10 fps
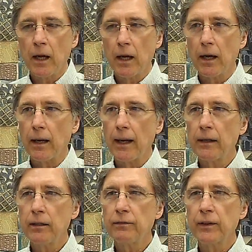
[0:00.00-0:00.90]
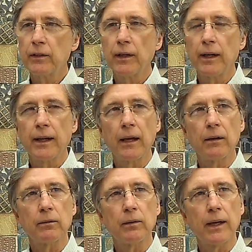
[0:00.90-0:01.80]
How do you figure out
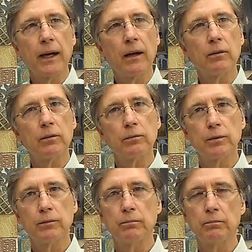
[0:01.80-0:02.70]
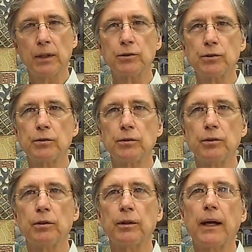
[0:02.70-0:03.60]
how much
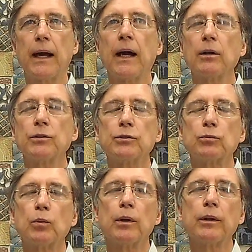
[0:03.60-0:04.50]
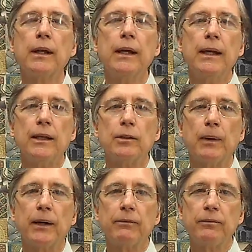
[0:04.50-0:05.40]
your house is worth is by